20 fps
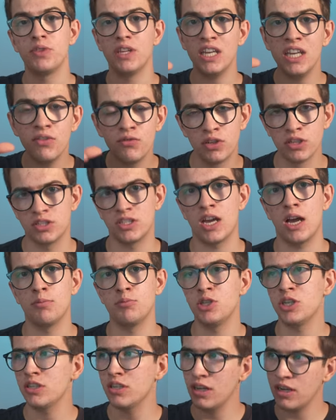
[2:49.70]
if the
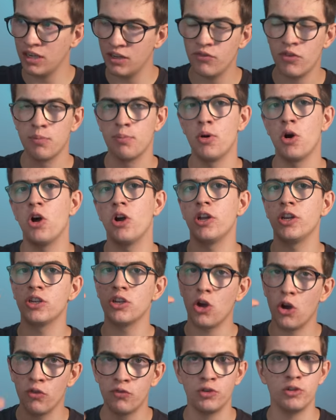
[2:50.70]
subject and if a point
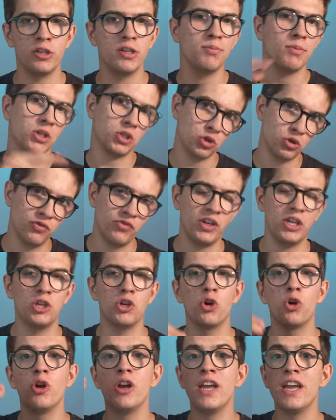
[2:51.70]
of your image or
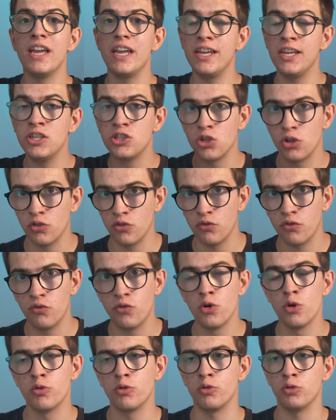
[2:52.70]
video is on
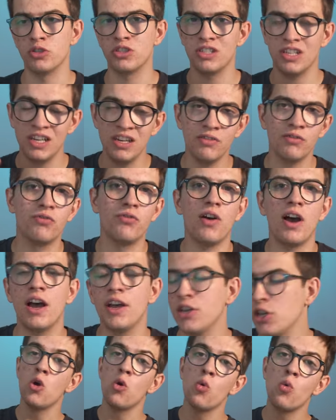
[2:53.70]
focus. In
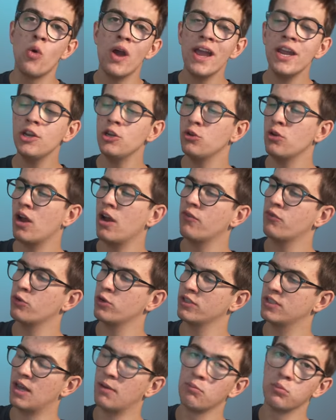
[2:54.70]
fact, when you are for
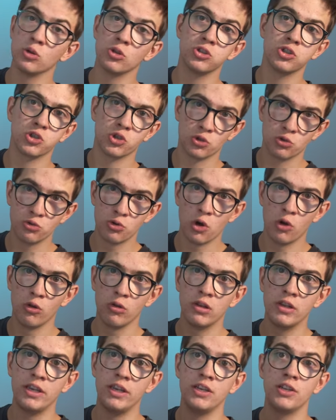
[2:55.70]
example
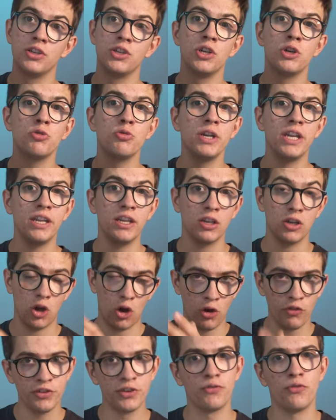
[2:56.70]
scrolling the ring
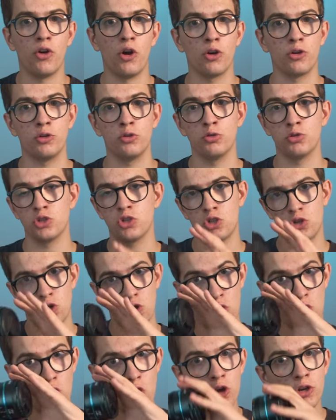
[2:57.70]
of the focus
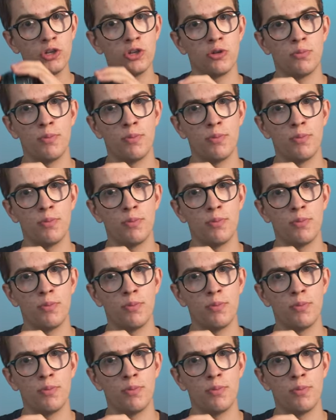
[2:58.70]
on your